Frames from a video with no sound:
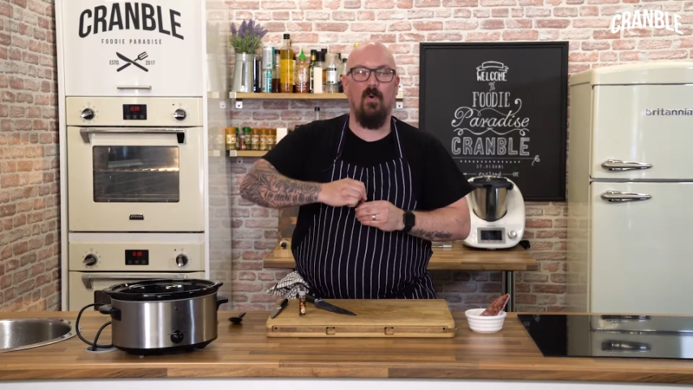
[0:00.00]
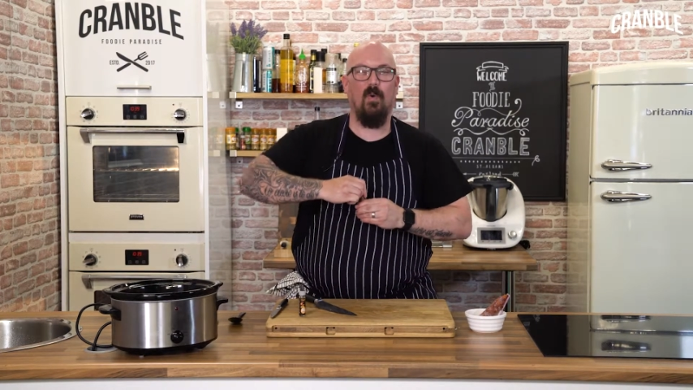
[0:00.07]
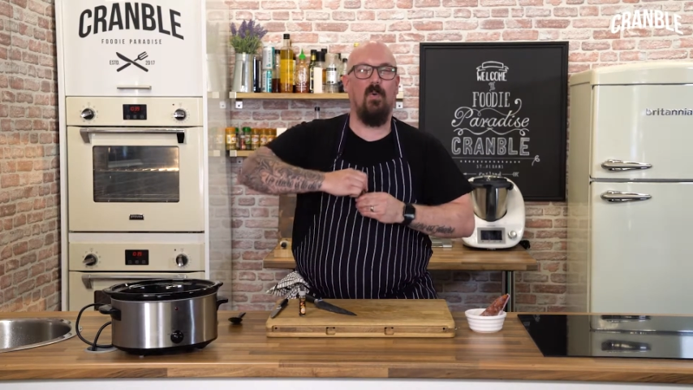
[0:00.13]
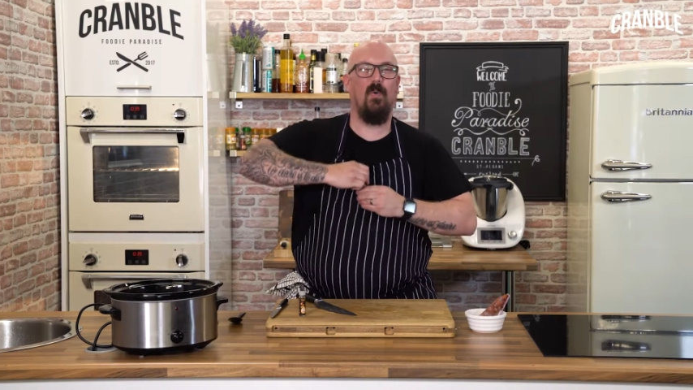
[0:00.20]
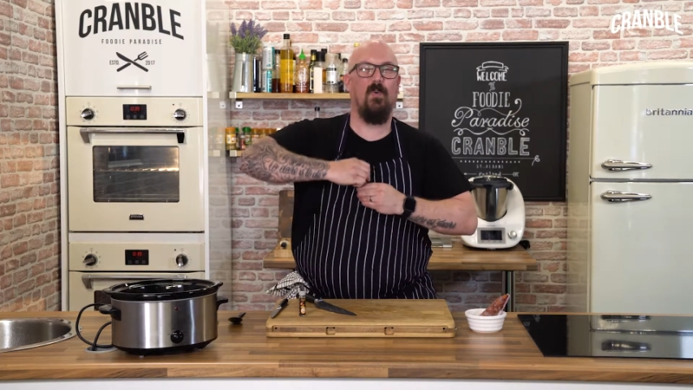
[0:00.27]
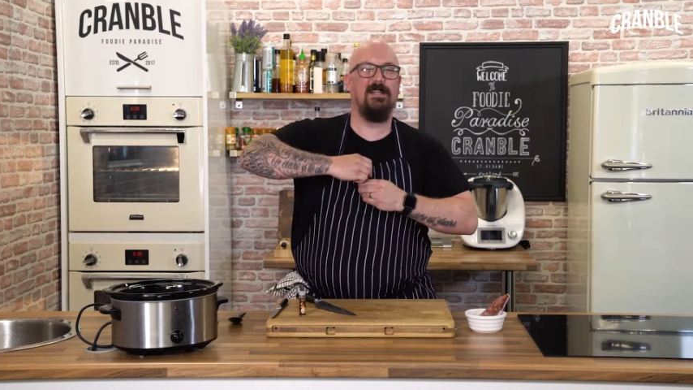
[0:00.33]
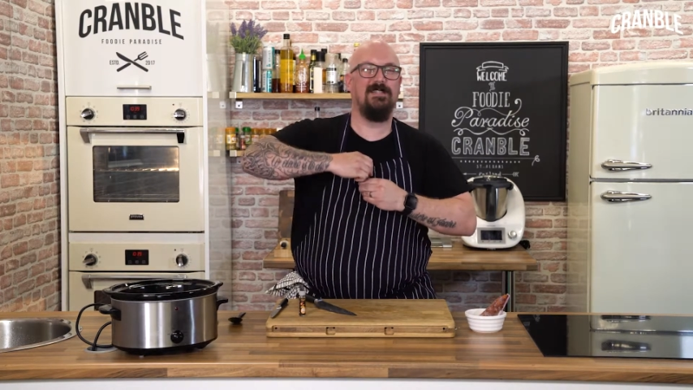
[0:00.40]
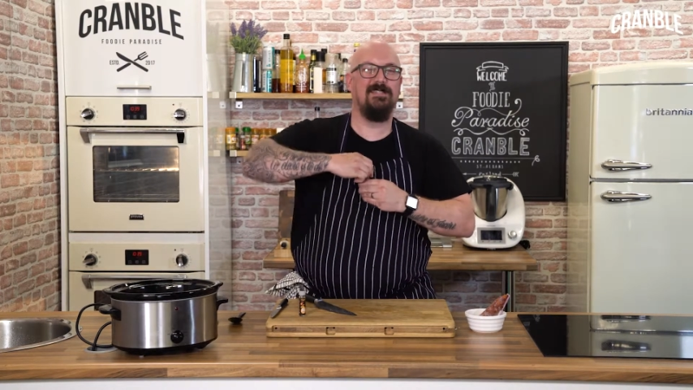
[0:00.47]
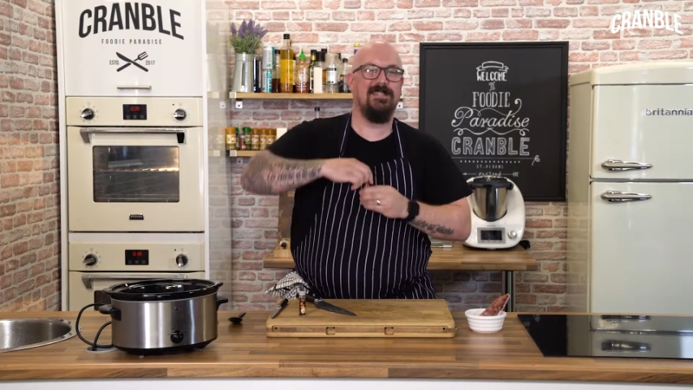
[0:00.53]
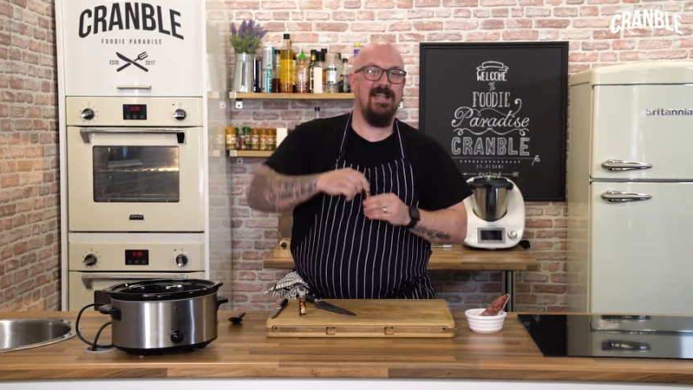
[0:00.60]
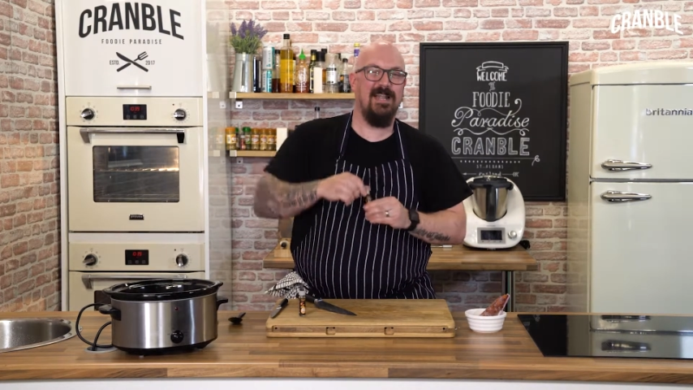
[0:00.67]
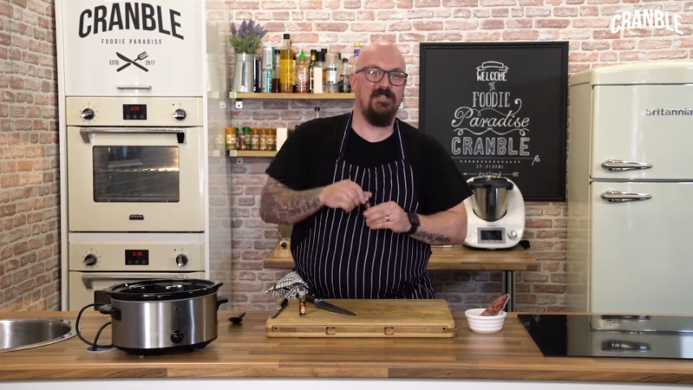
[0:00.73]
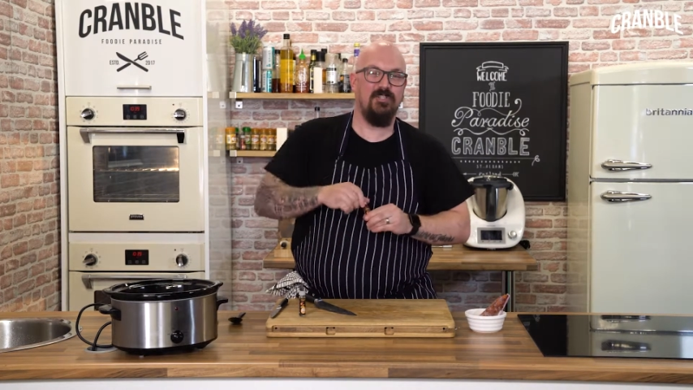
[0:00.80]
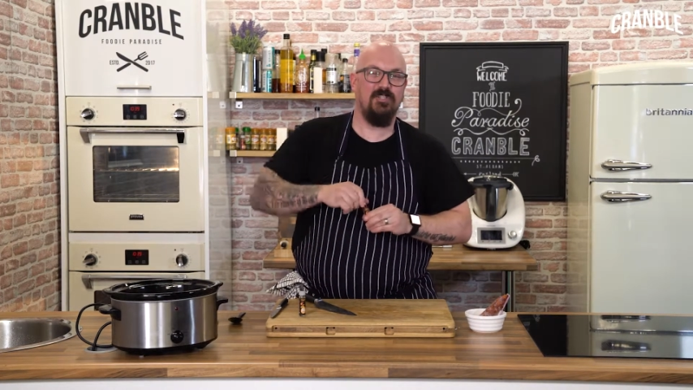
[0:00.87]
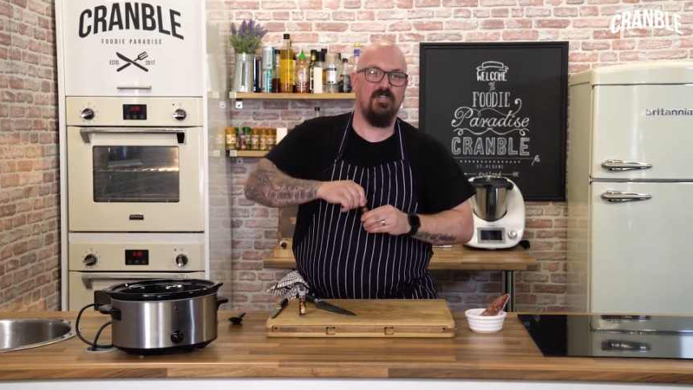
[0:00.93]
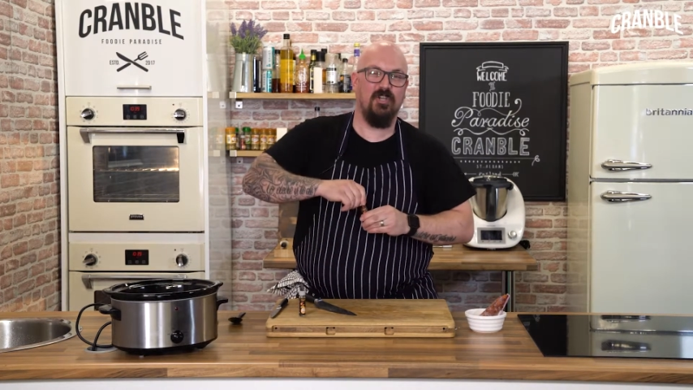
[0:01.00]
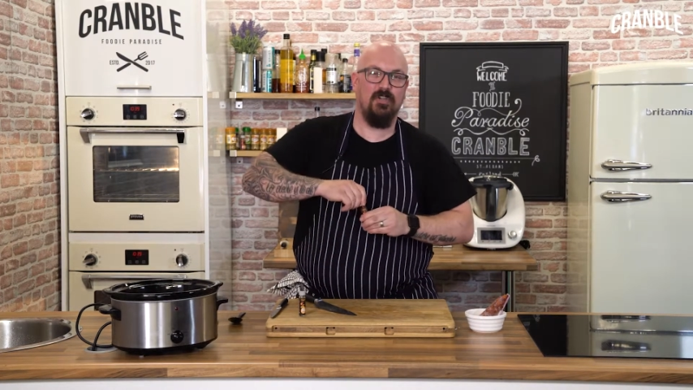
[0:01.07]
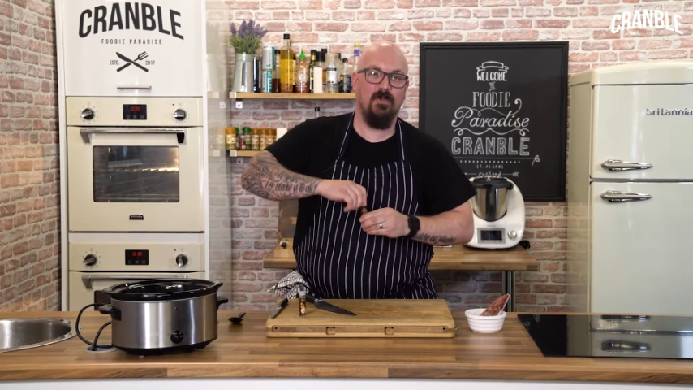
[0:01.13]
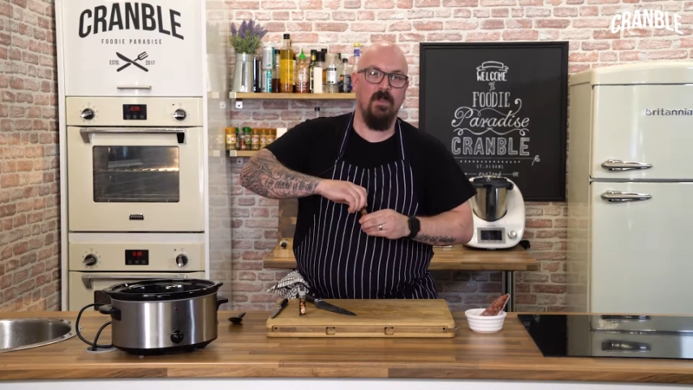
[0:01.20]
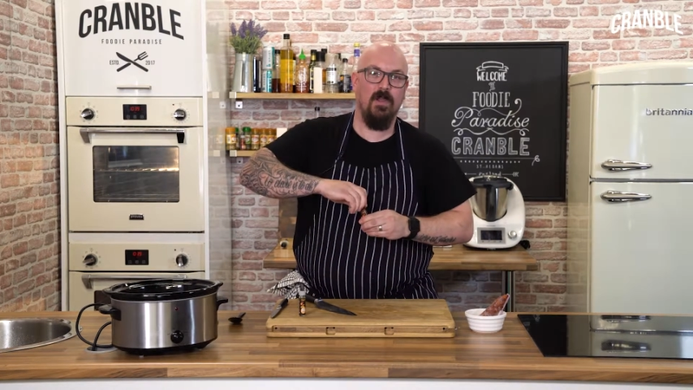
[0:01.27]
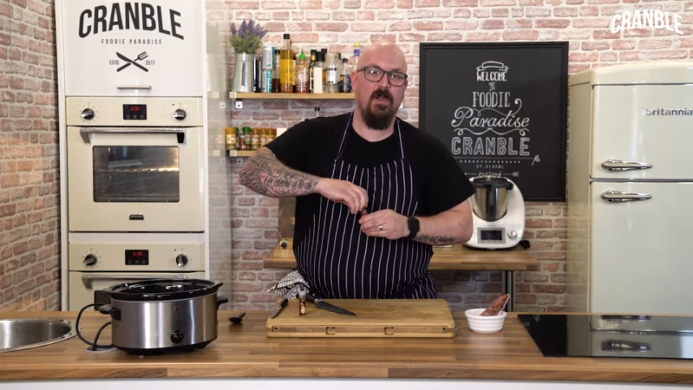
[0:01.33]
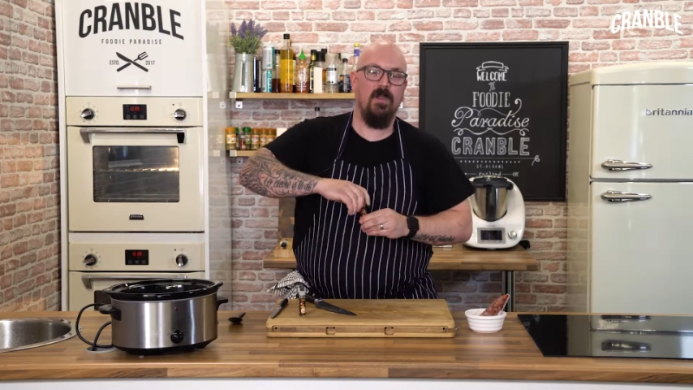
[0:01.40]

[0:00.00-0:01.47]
all into that stew